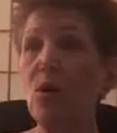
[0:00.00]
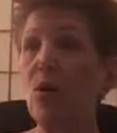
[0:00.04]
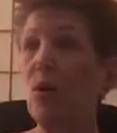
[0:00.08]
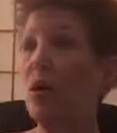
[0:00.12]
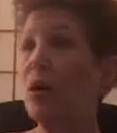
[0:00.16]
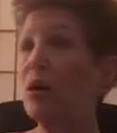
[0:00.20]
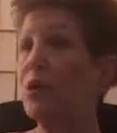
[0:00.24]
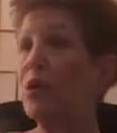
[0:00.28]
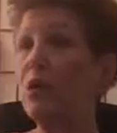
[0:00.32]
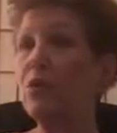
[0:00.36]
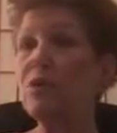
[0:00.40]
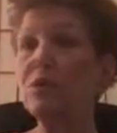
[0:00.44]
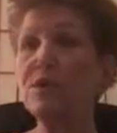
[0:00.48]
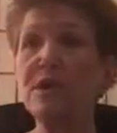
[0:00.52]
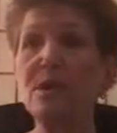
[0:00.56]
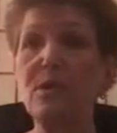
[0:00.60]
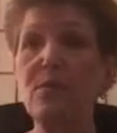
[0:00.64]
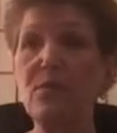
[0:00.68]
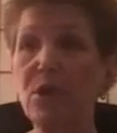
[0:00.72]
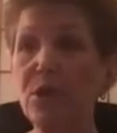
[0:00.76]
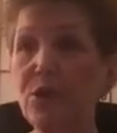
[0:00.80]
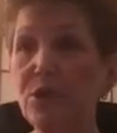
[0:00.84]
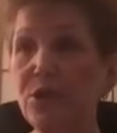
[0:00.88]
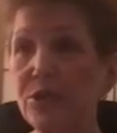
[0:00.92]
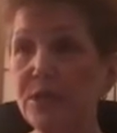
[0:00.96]
or knows
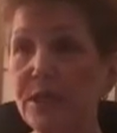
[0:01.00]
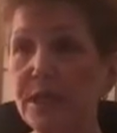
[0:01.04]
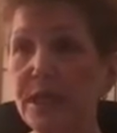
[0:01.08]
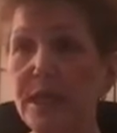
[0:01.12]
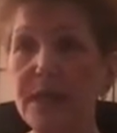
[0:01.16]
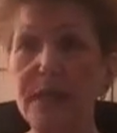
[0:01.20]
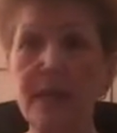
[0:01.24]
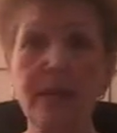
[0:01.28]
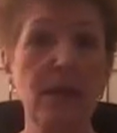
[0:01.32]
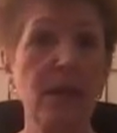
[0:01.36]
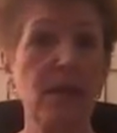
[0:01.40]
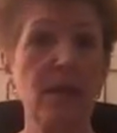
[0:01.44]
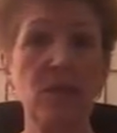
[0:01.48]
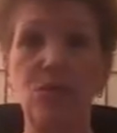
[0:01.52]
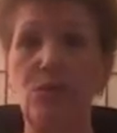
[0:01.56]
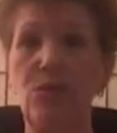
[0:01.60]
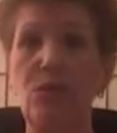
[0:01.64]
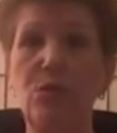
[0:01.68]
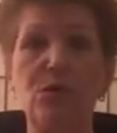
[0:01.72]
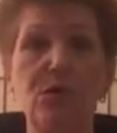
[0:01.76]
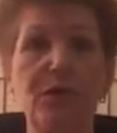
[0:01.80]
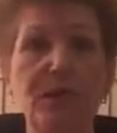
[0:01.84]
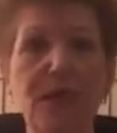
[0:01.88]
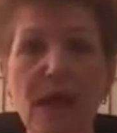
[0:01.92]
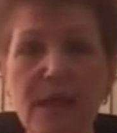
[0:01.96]
someone who did,
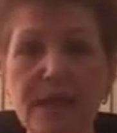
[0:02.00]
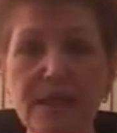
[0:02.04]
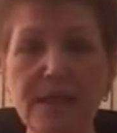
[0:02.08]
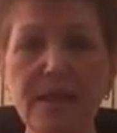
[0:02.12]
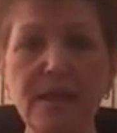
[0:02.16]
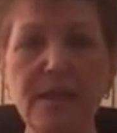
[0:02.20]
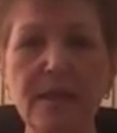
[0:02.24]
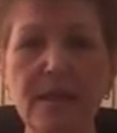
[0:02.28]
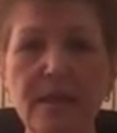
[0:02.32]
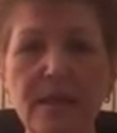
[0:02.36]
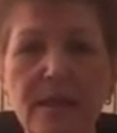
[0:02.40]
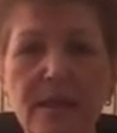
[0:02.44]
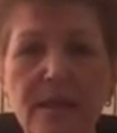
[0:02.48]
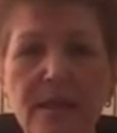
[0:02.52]
well, who doesn't?